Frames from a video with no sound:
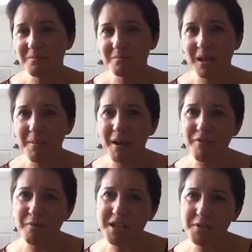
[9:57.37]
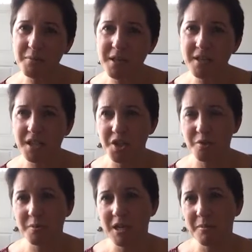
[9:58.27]
my friend told me that I
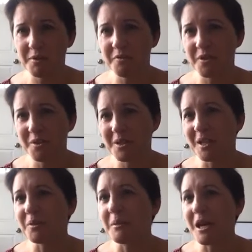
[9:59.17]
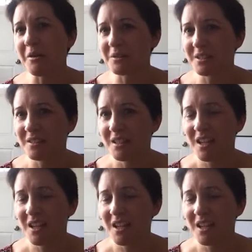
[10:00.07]
should be able to figure it out on my own.